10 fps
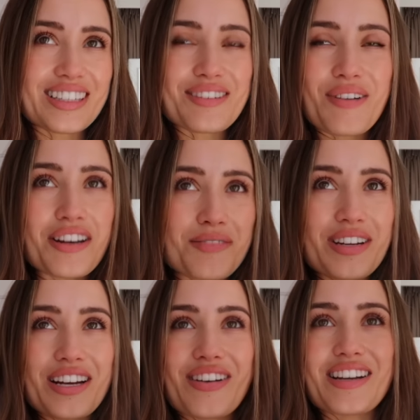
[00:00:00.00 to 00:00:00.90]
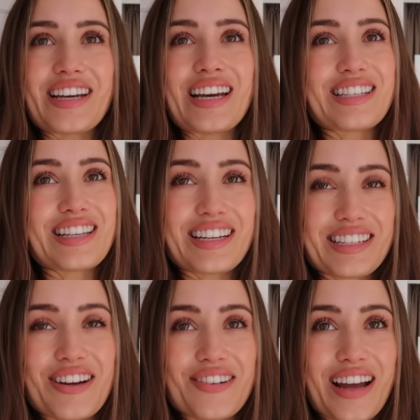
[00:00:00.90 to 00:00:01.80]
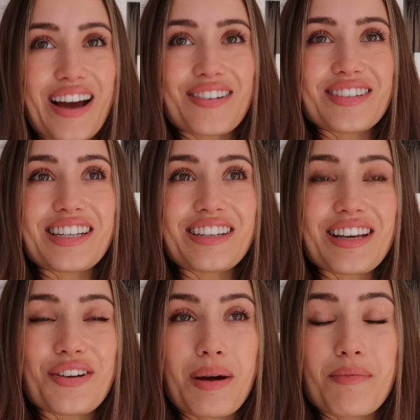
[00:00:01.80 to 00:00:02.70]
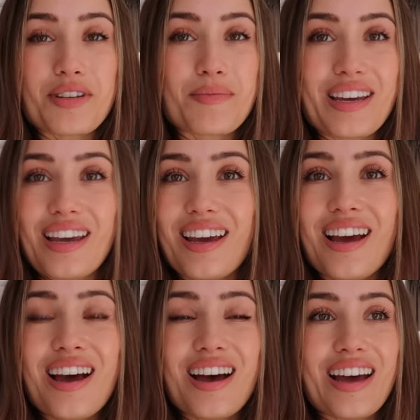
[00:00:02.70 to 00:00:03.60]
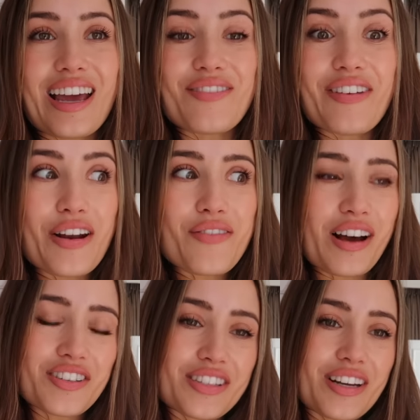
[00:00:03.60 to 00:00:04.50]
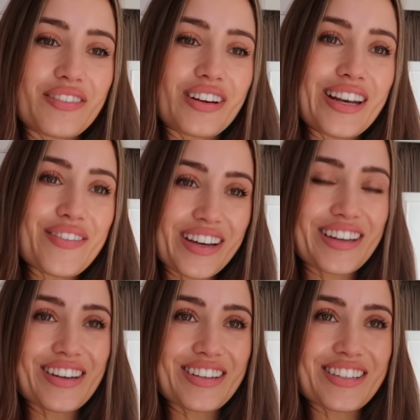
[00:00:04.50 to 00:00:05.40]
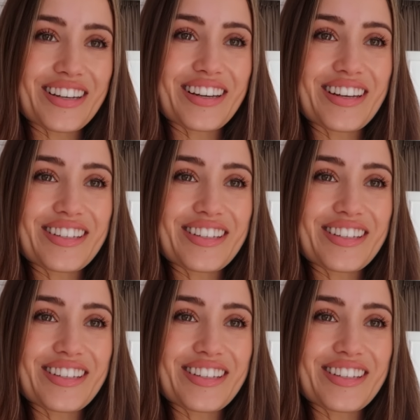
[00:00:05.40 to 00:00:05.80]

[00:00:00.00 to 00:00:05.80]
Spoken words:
did a random generator, it selected her account. She just so happened to be a fellow fashion lover living in London.